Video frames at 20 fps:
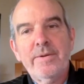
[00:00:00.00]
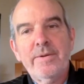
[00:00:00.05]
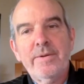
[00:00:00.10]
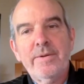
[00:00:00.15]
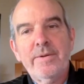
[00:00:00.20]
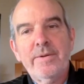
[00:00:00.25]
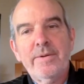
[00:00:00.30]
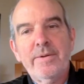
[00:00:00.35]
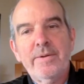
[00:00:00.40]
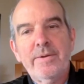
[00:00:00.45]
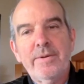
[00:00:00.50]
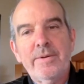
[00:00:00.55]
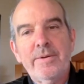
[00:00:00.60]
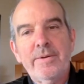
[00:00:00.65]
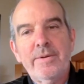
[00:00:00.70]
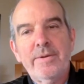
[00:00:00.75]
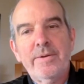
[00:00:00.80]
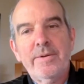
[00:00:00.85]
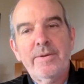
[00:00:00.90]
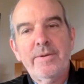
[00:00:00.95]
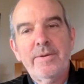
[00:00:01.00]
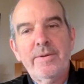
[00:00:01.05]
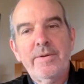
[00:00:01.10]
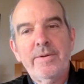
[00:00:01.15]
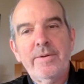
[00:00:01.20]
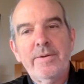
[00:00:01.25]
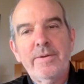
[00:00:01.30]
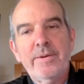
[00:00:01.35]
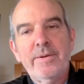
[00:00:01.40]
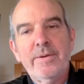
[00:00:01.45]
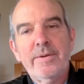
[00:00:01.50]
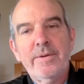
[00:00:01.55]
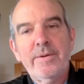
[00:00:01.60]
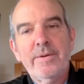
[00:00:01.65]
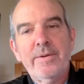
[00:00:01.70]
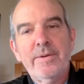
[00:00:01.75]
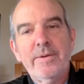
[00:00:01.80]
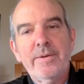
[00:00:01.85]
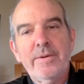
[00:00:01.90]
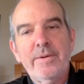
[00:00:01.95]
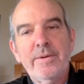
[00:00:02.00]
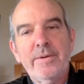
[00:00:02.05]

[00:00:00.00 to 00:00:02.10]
(not speaking)